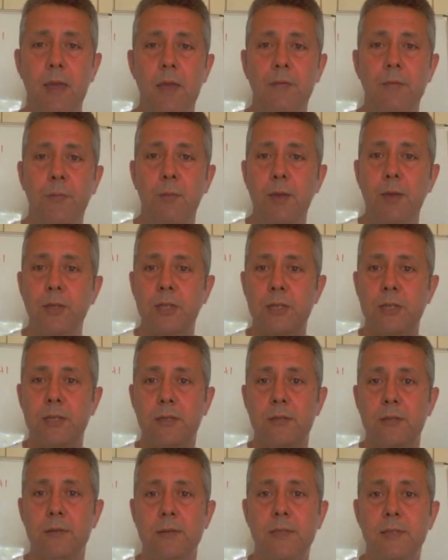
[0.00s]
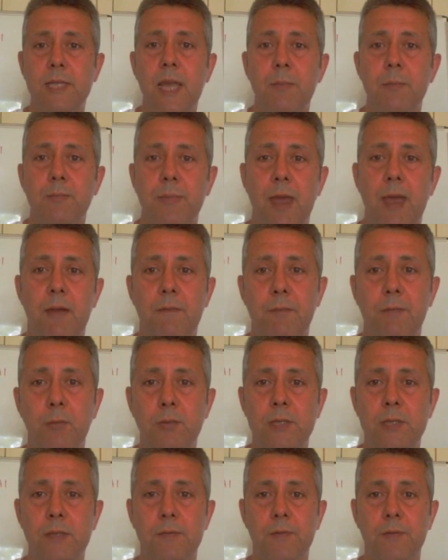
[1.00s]
Now if we just tip that
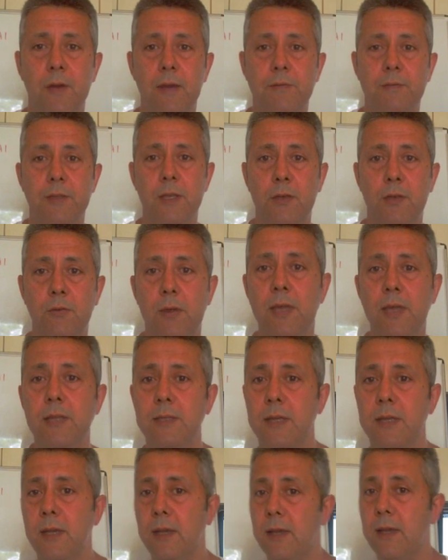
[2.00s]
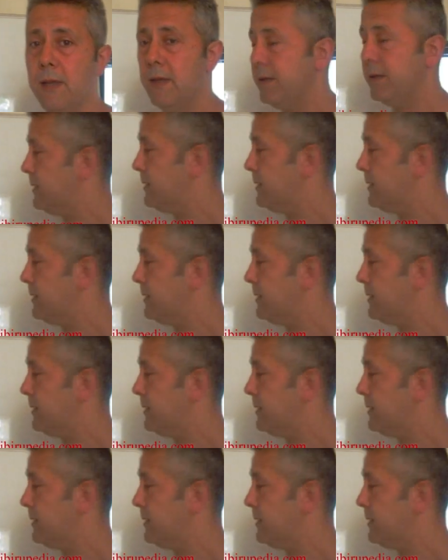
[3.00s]
45 degrees,